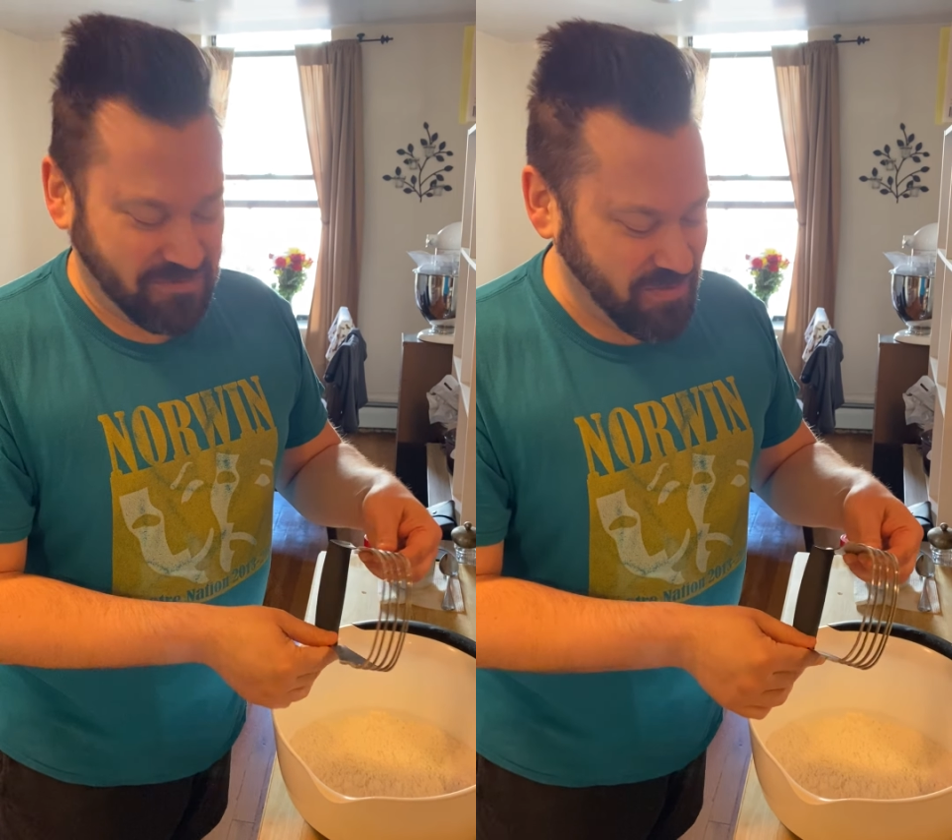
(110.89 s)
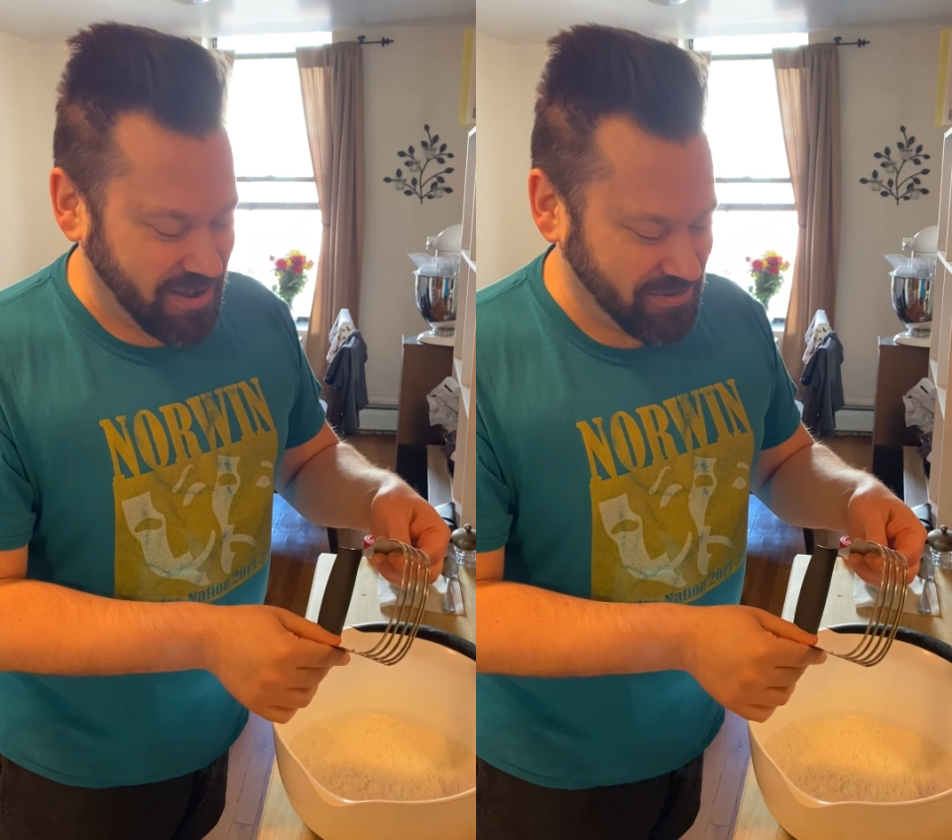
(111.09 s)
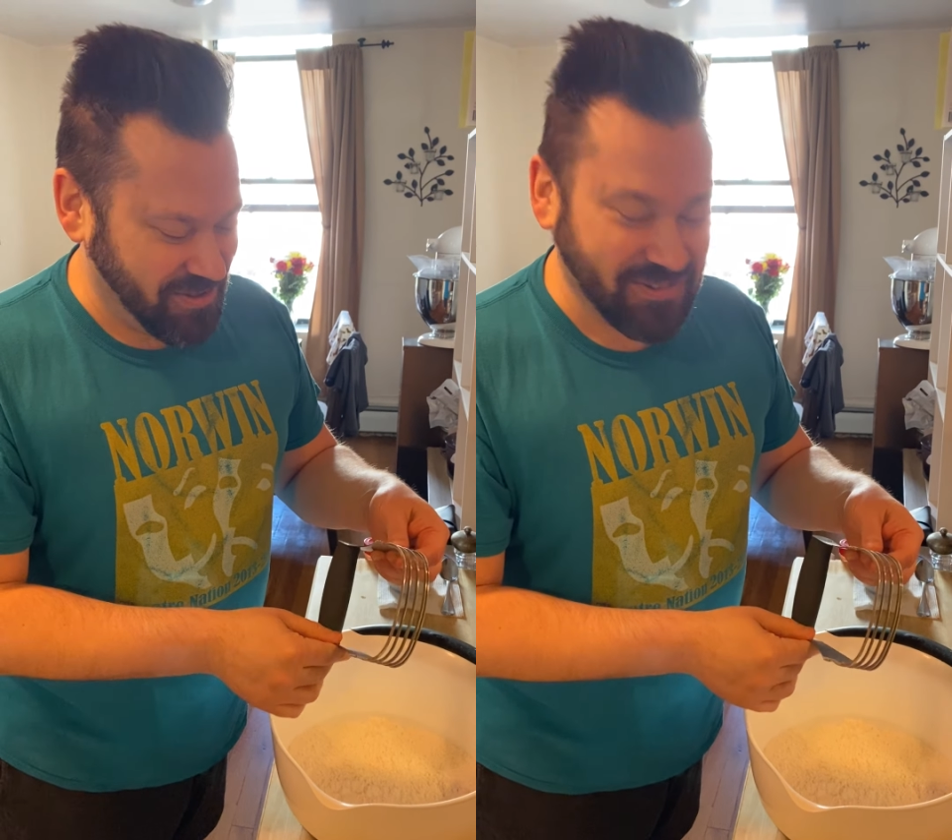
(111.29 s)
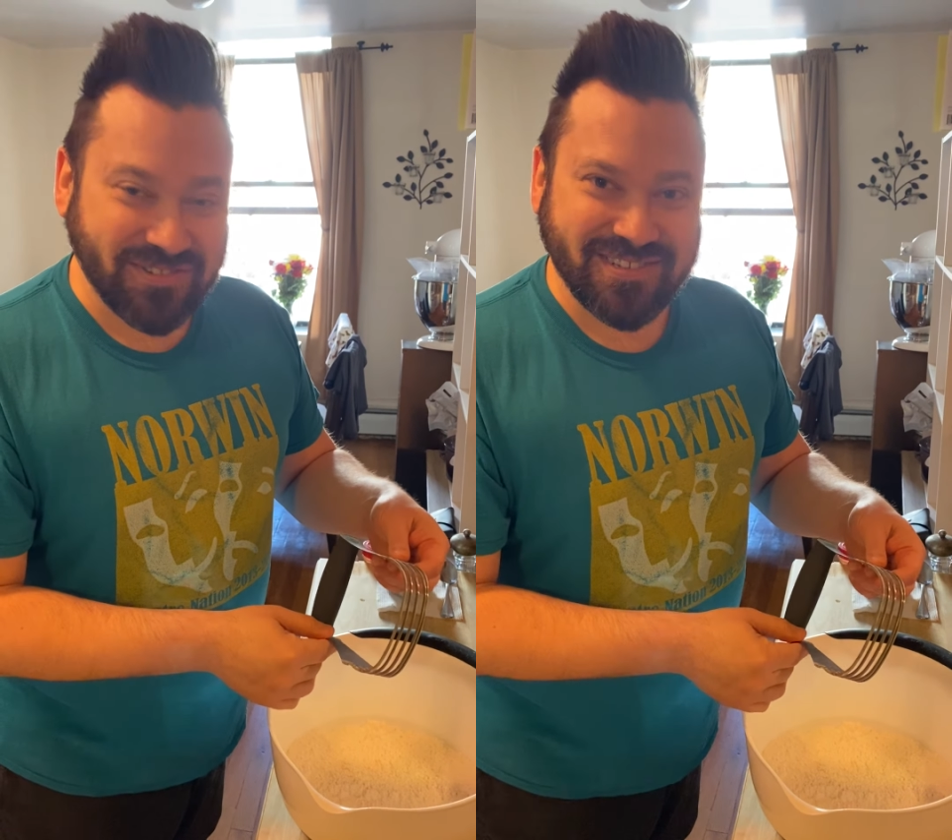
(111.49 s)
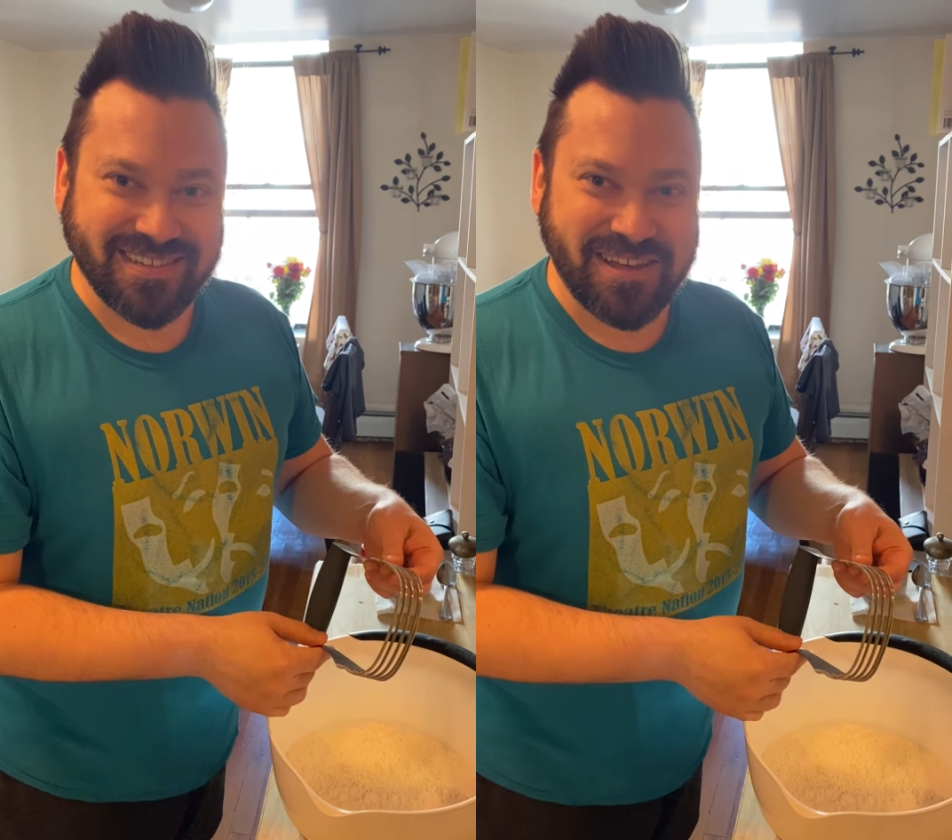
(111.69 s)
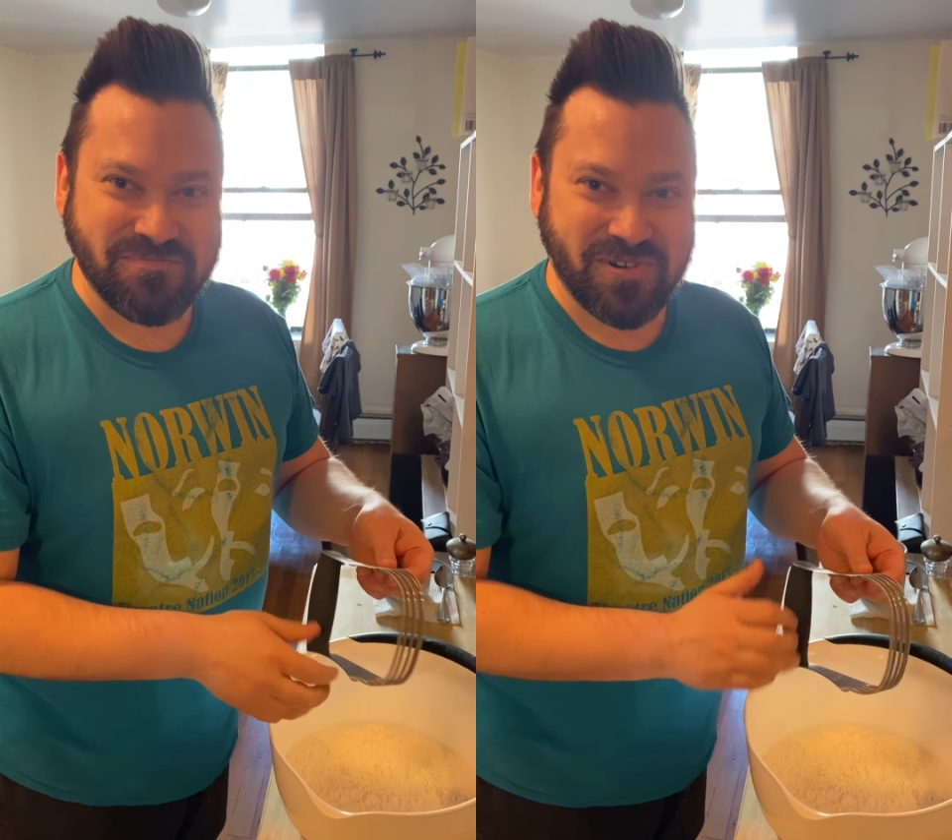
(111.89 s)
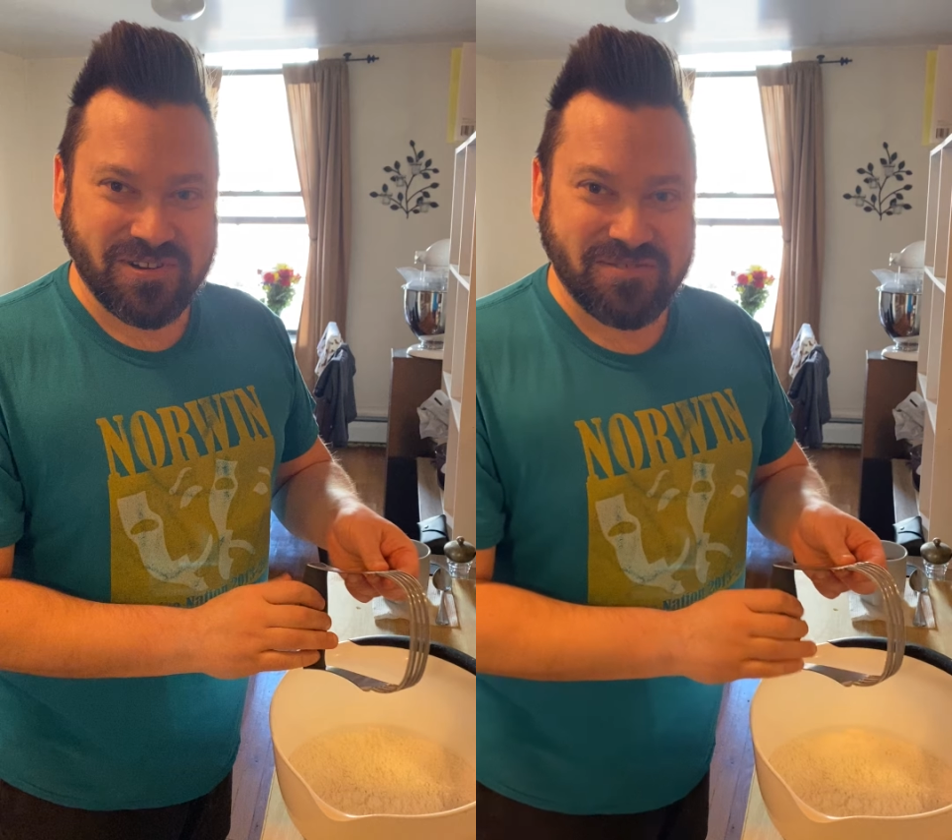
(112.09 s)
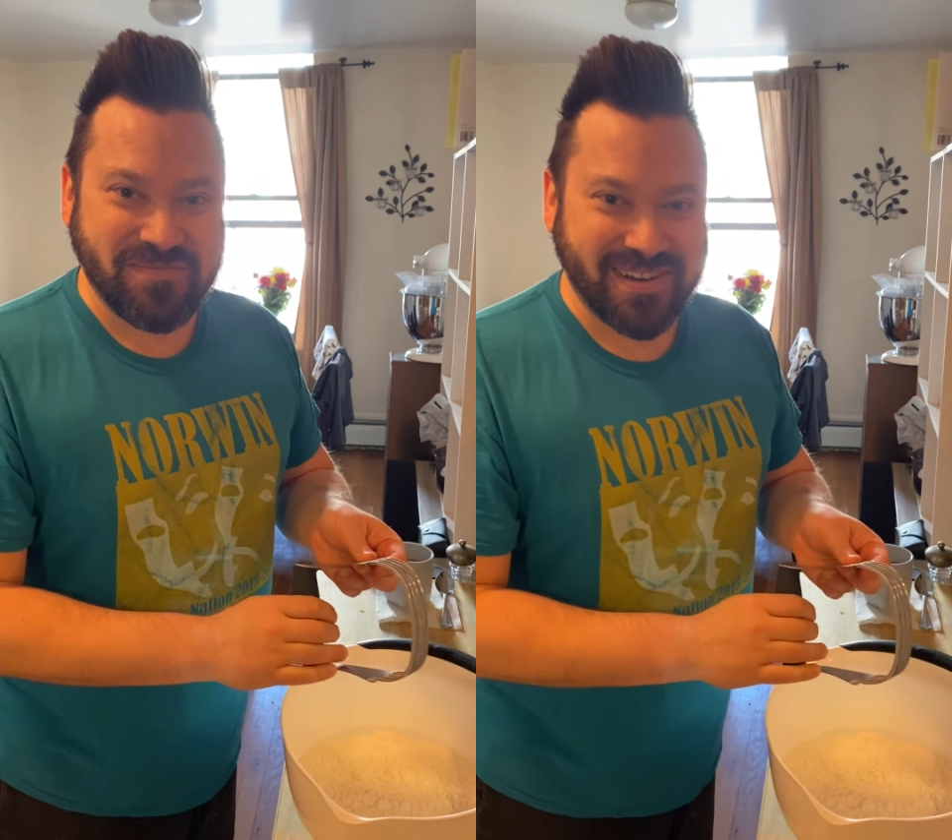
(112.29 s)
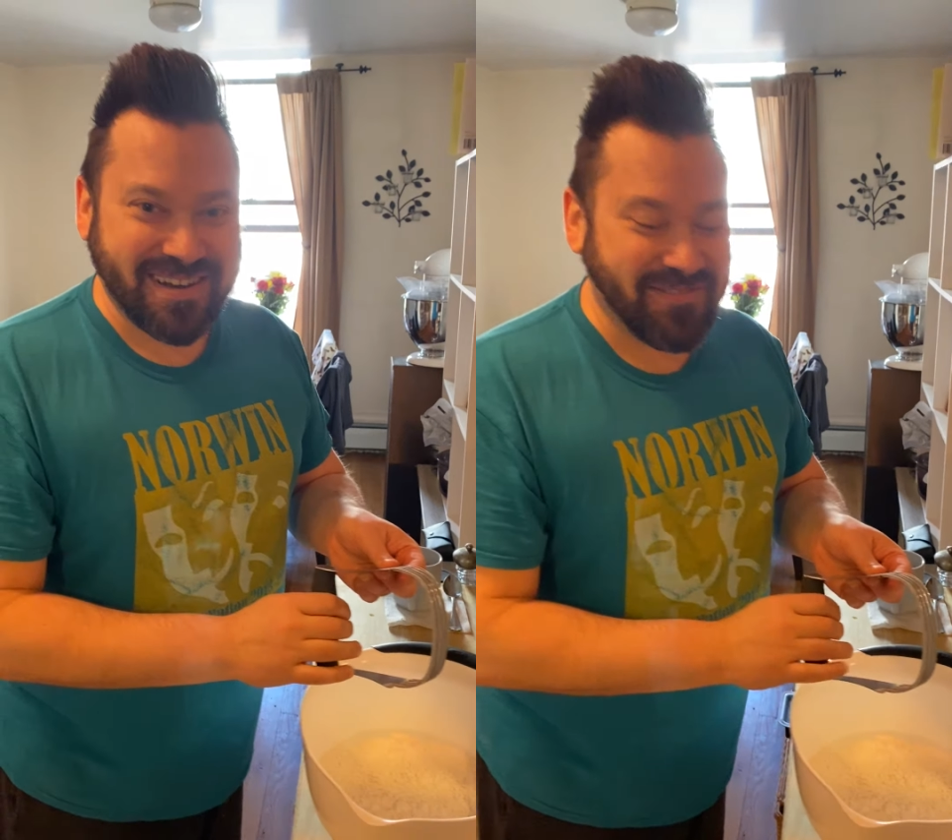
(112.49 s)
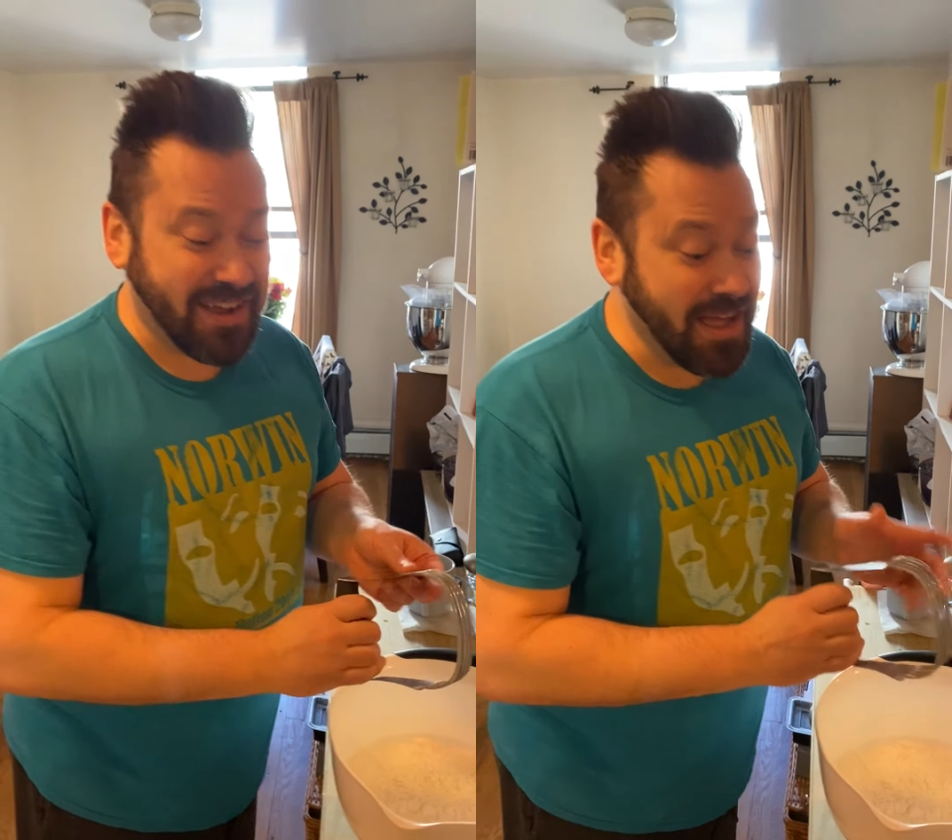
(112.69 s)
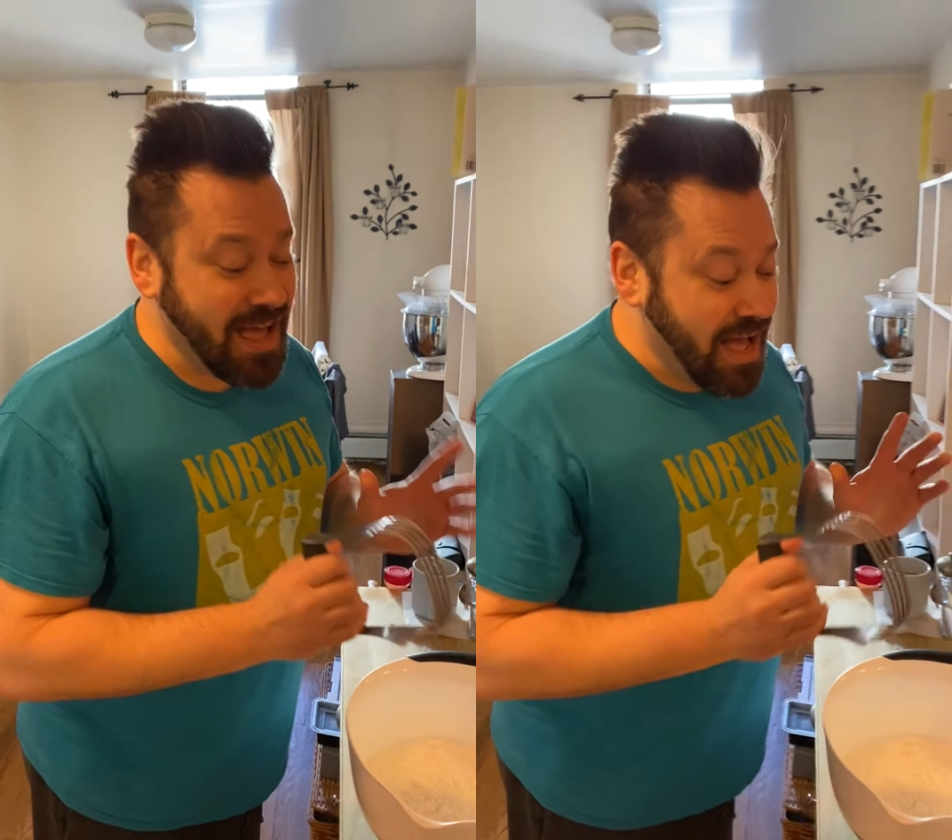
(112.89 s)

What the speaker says: well used and broken. But anyway,